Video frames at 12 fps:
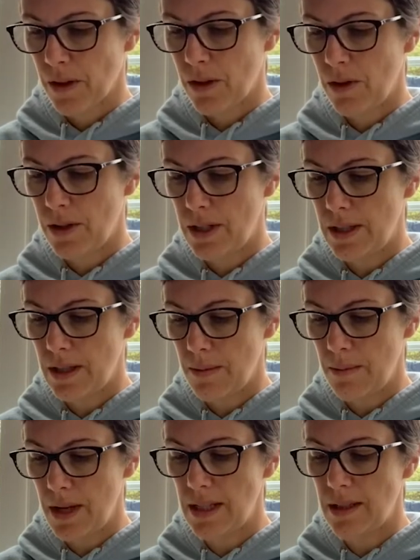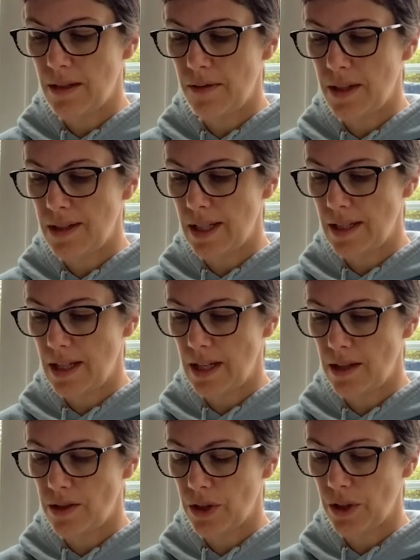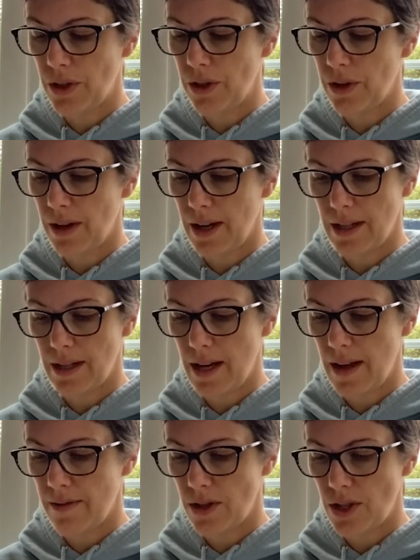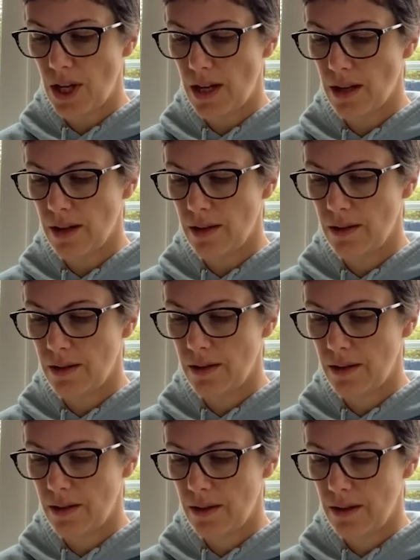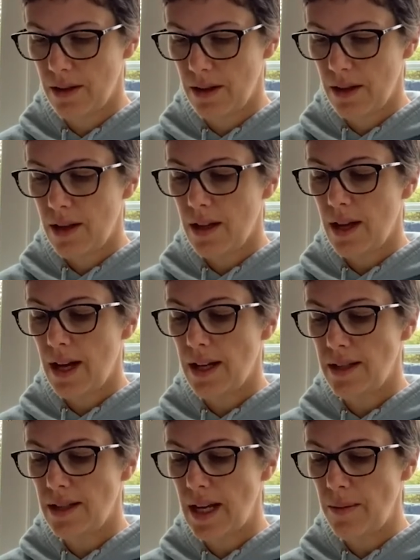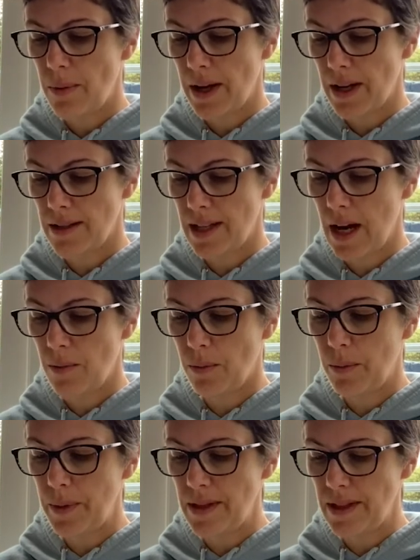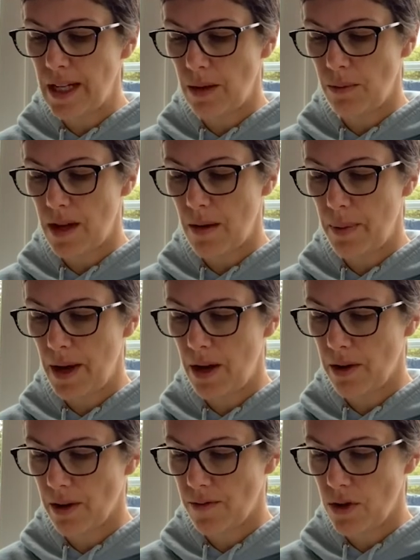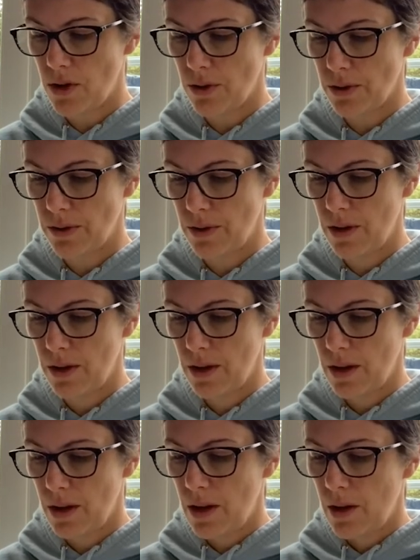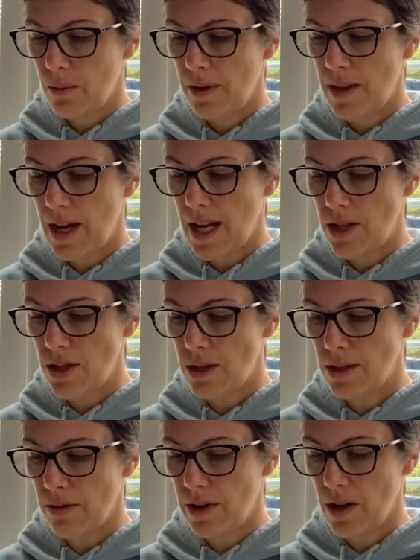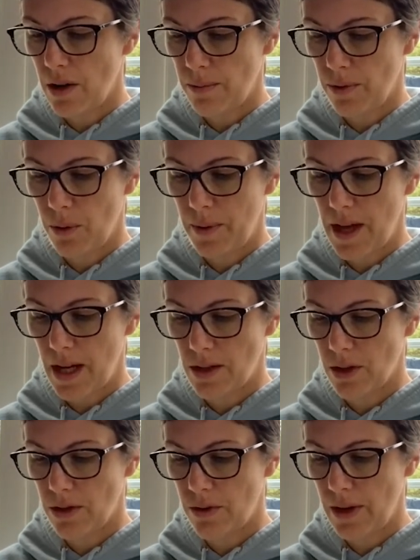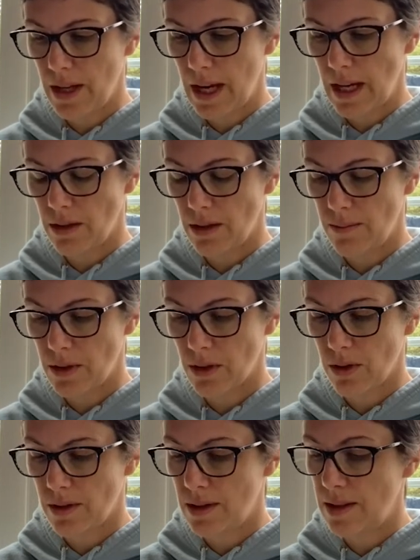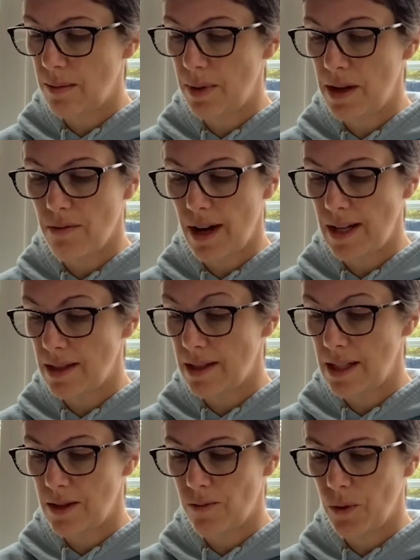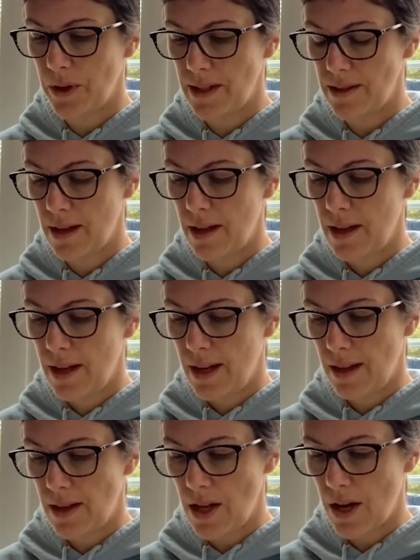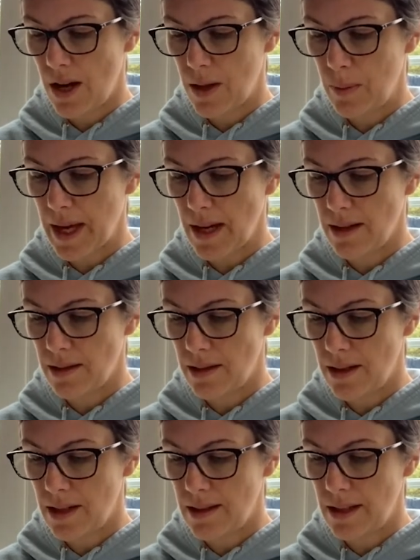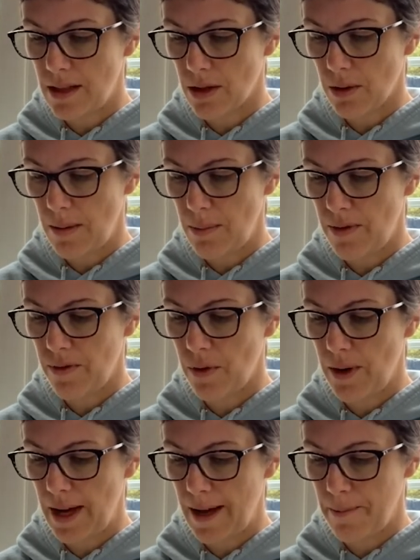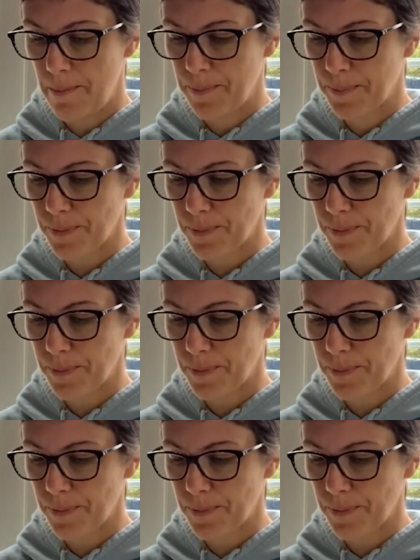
God is in the midst of his city, secure and never shaken. At daybreak, his help will be seen with the appearing of the dawn. When the nations are in uproar with their tottering kingdoms, God simply raises his voice and the earth begins to disintegrate before him.